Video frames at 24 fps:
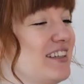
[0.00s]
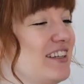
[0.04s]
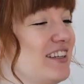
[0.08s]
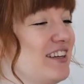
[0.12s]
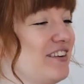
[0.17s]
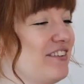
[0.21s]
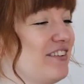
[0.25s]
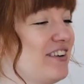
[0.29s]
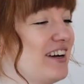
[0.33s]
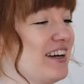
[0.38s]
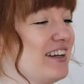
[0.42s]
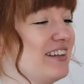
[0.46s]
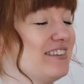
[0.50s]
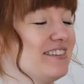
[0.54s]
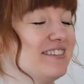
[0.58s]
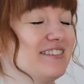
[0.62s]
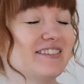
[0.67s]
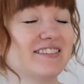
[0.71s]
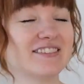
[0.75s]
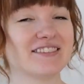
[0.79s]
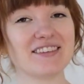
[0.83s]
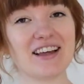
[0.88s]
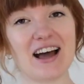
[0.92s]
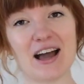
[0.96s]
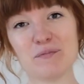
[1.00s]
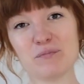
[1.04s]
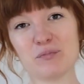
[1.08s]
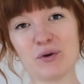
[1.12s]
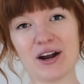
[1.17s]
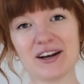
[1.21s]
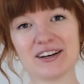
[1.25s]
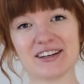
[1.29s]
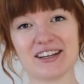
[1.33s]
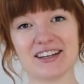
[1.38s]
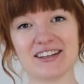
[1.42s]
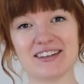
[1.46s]
you know what? I'm
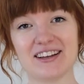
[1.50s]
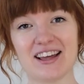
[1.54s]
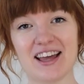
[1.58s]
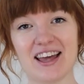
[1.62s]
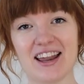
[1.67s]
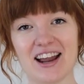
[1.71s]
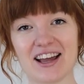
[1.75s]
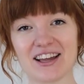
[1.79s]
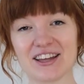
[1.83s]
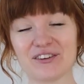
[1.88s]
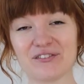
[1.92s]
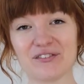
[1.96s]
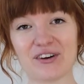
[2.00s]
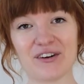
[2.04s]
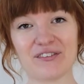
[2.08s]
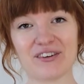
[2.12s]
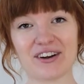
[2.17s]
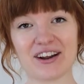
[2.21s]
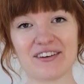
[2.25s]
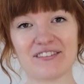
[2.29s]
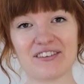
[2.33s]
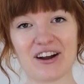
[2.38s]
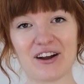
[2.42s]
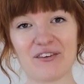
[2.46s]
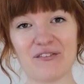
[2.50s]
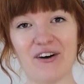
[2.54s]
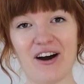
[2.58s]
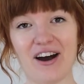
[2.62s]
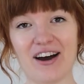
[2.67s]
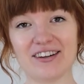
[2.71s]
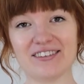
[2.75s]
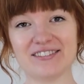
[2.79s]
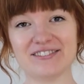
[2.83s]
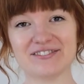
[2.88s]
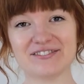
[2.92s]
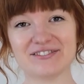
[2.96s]
pregnant and I can wear whatever I
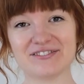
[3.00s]
want.